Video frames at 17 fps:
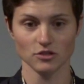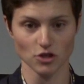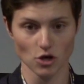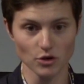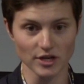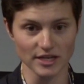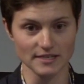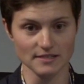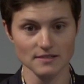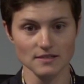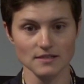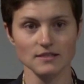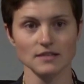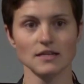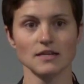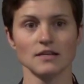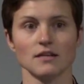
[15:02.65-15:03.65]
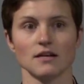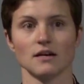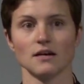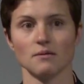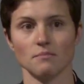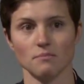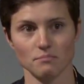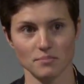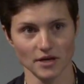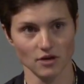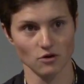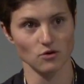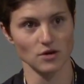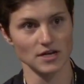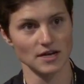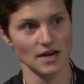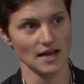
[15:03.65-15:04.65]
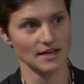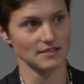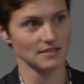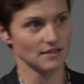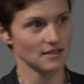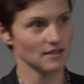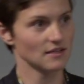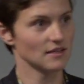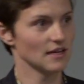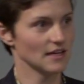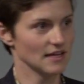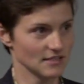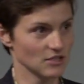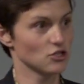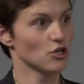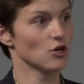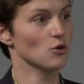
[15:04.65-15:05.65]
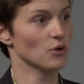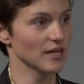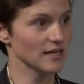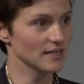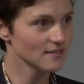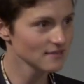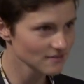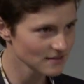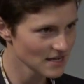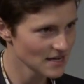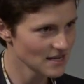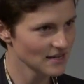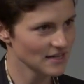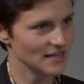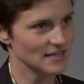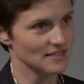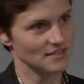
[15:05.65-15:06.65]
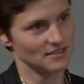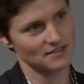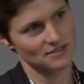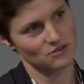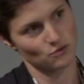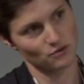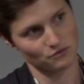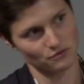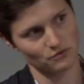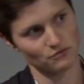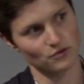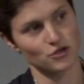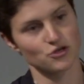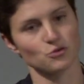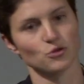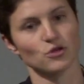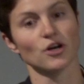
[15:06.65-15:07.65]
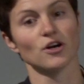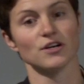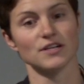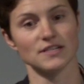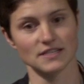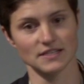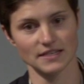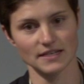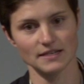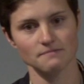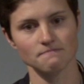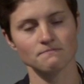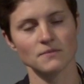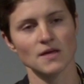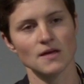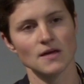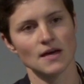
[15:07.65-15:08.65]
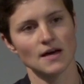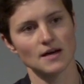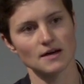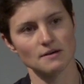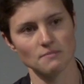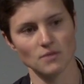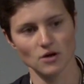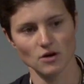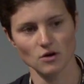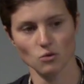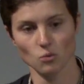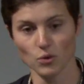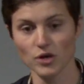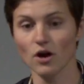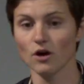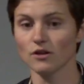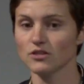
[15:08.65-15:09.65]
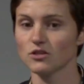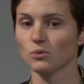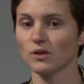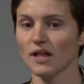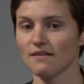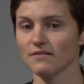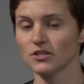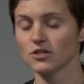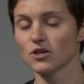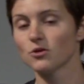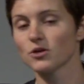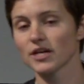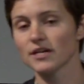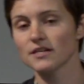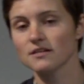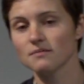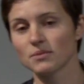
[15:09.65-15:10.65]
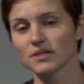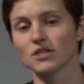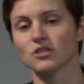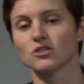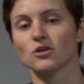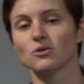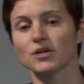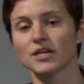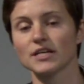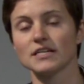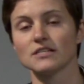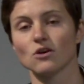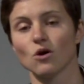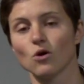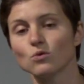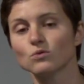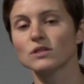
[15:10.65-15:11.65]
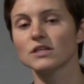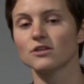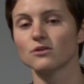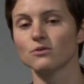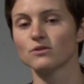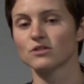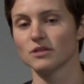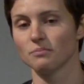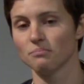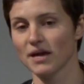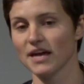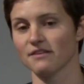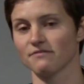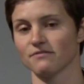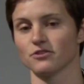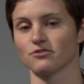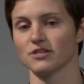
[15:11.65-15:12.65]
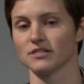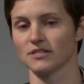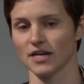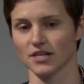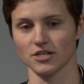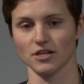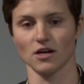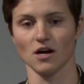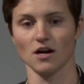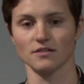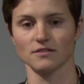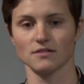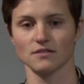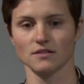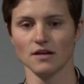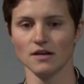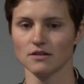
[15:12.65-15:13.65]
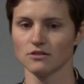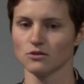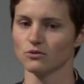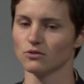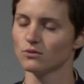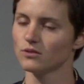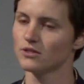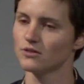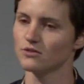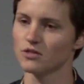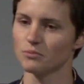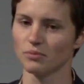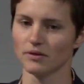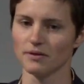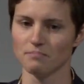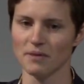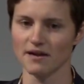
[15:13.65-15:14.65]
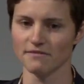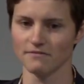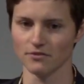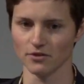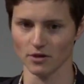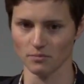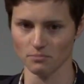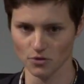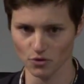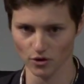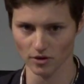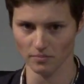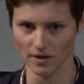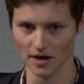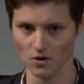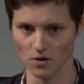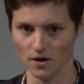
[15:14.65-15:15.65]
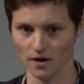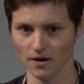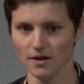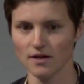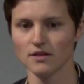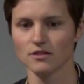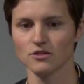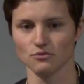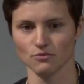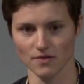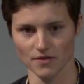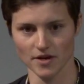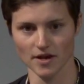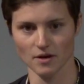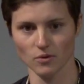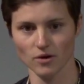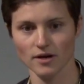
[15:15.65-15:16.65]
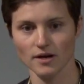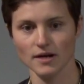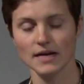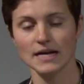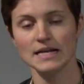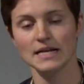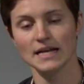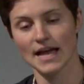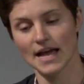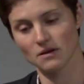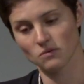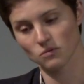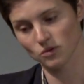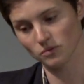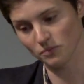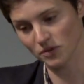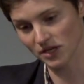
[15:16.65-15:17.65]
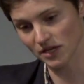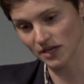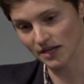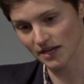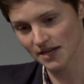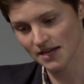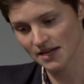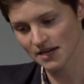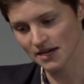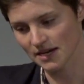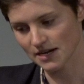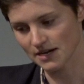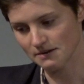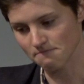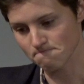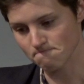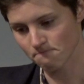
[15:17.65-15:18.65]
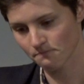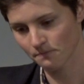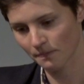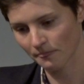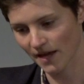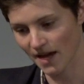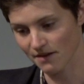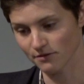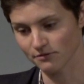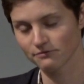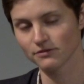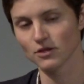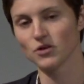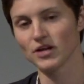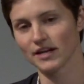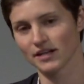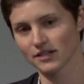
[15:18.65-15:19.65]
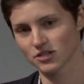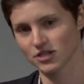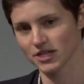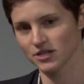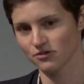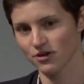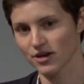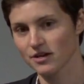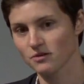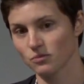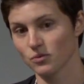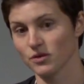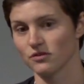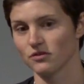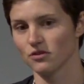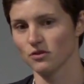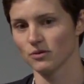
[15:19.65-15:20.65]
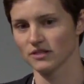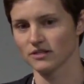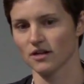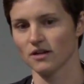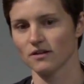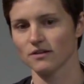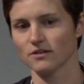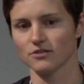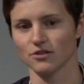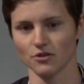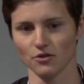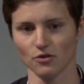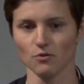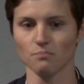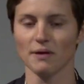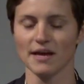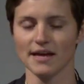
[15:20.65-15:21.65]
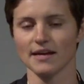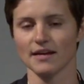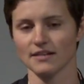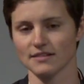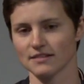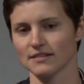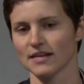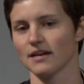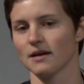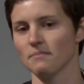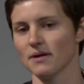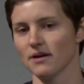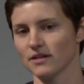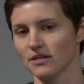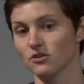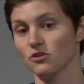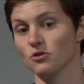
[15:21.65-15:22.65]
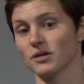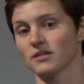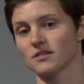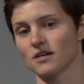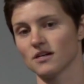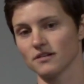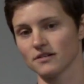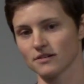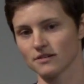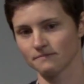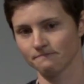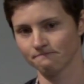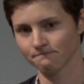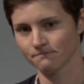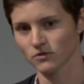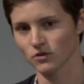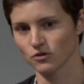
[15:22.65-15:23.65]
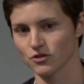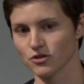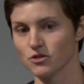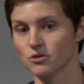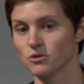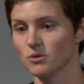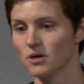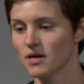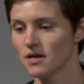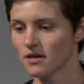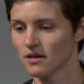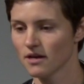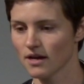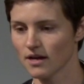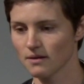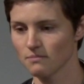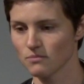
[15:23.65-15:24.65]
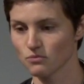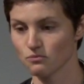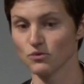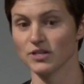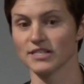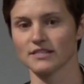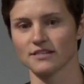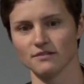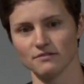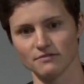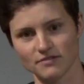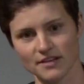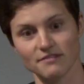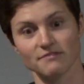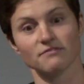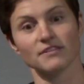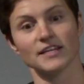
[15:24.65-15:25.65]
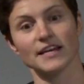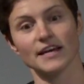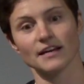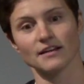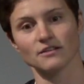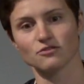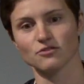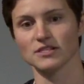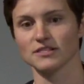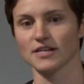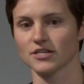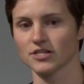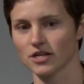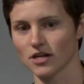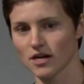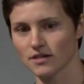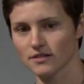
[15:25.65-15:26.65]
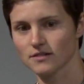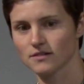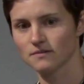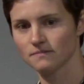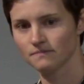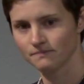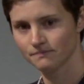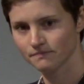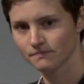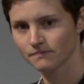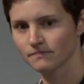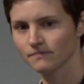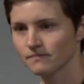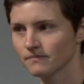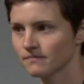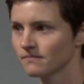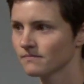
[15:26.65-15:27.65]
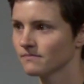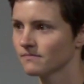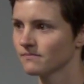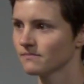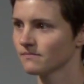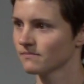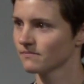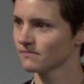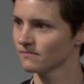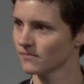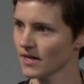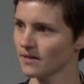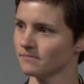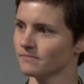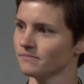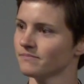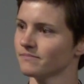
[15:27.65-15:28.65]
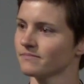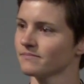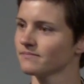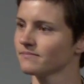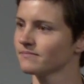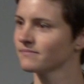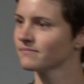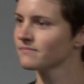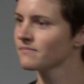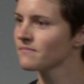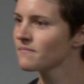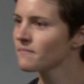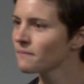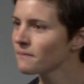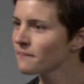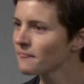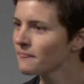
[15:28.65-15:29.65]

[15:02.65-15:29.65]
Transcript: tokens, um, Bitcoin has, is a token, is this sort of virtual currency. Um, we also will have a token, but the token is only used to pay for transaction costs. So it's only used to pay for the computing power to run the network. And it will be, um, have a floating exchange rate with U S dollars, so you're paying a set amount in U S dollars. There's no um, risk of inflating transaction costs. Yeah? So it